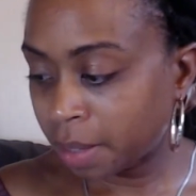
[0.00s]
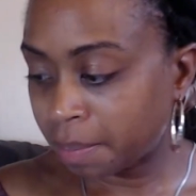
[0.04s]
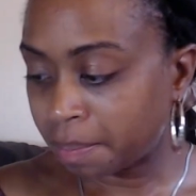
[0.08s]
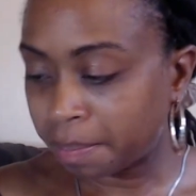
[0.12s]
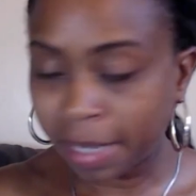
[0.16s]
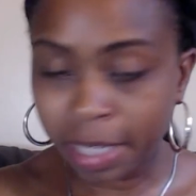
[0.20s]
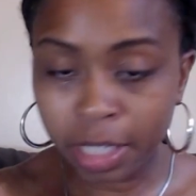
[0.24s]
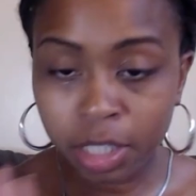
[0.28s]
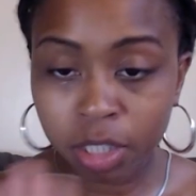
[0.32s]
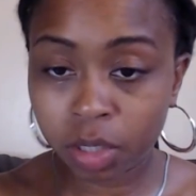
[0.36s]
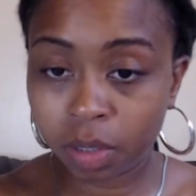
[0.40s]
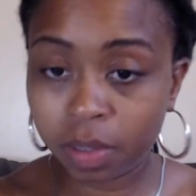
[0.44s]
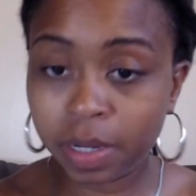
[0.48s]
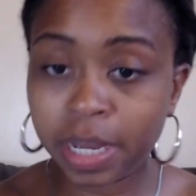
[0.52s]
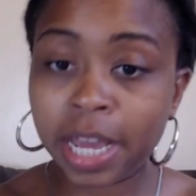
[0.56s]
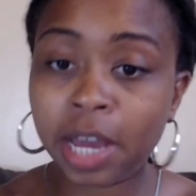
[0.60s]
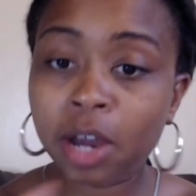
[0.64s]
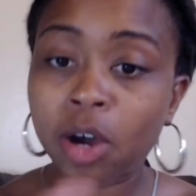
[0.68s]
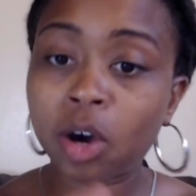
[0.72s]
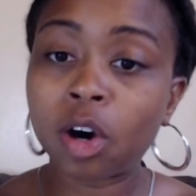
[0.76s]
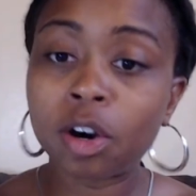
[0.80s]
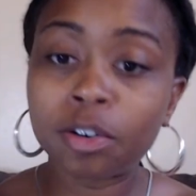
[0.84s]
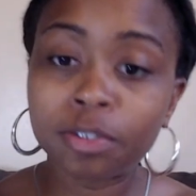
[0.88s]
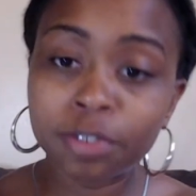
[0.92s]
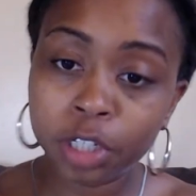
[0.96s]
based on how
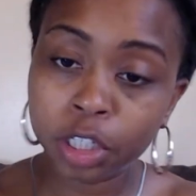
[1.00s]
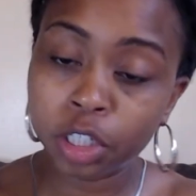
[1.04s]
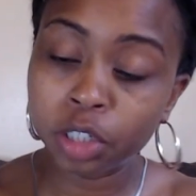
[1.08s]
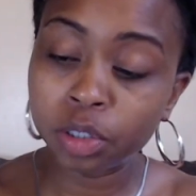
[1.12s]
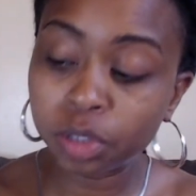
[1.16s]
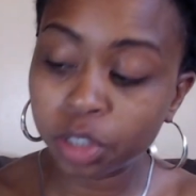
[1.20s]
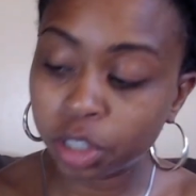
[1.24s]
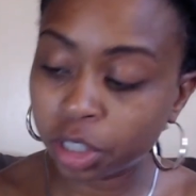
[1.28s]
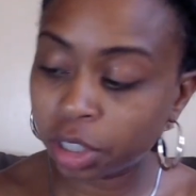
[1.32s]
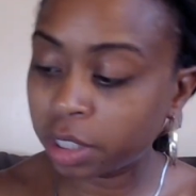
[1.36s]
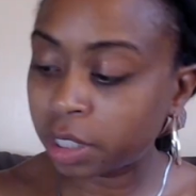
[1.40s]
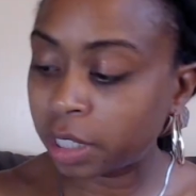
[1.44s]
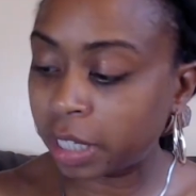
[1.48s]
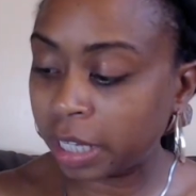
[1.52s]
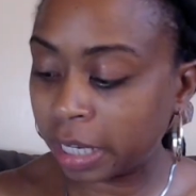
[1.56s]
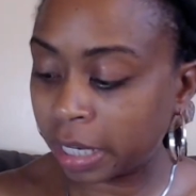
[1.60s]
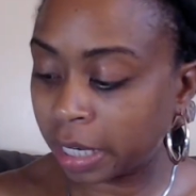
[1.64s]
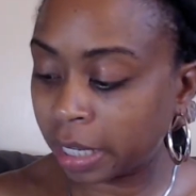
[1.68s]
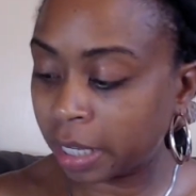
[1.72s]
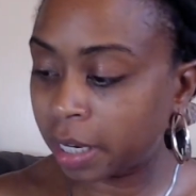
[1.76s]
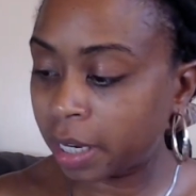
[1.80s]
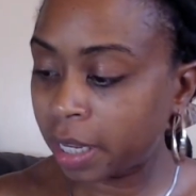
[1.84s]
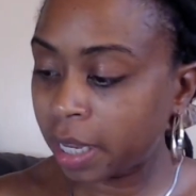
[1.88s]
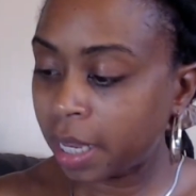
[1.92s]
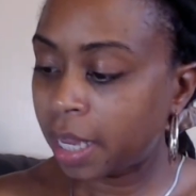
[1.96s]
often you should eat
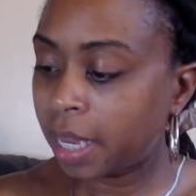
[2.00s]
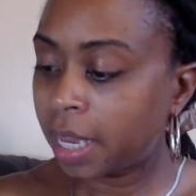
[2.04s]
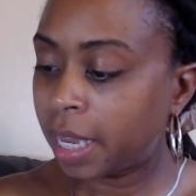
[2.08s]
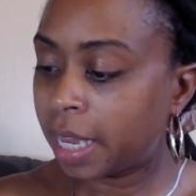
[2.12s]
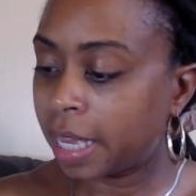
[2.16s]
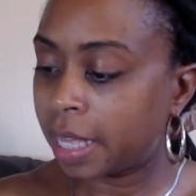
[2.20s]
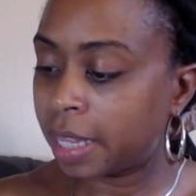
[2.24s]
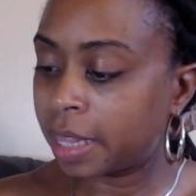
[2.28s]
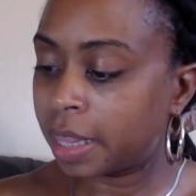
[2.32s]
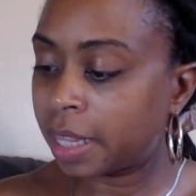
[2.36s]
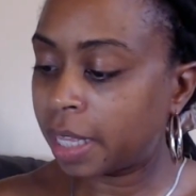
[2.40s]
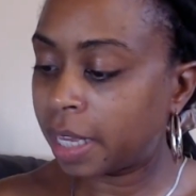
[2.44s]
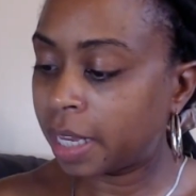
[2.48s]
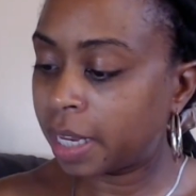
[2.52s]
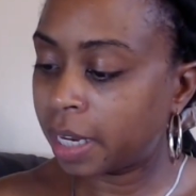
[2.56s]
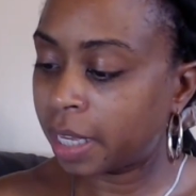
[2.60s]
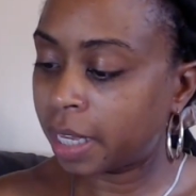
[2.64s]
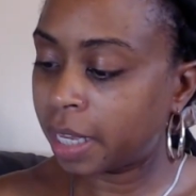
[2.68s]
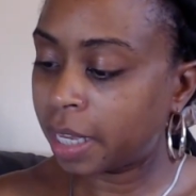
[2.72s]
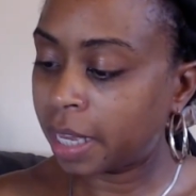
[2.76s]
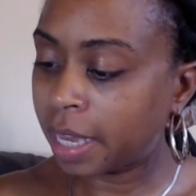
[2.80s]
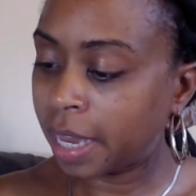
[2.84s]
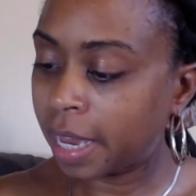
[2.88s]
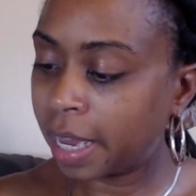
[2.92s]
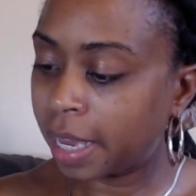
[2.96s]
it. And then
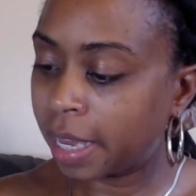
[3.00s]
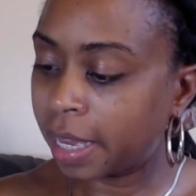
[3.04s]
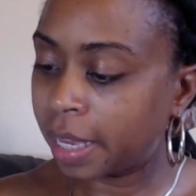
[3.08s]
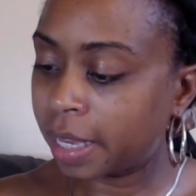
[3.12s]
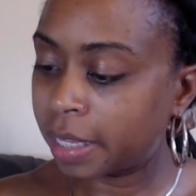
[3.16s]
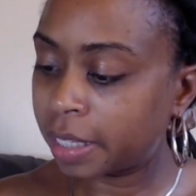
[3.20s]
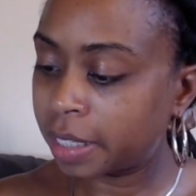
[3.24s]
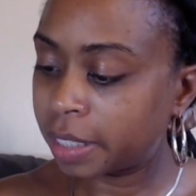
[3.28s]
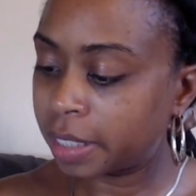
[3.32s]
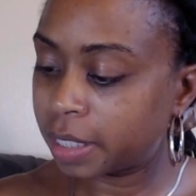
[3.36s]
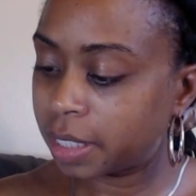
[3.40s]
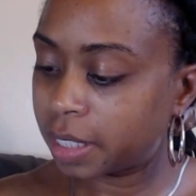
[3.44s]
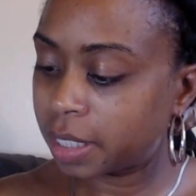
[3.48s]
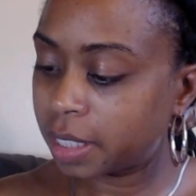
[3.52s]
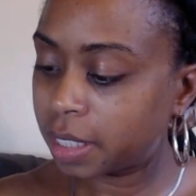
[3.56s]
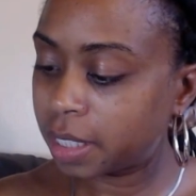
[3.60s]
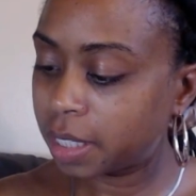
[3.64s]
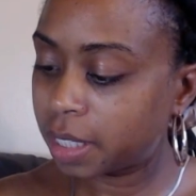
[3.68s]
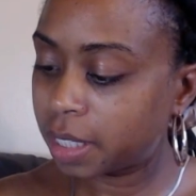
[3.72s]
he has,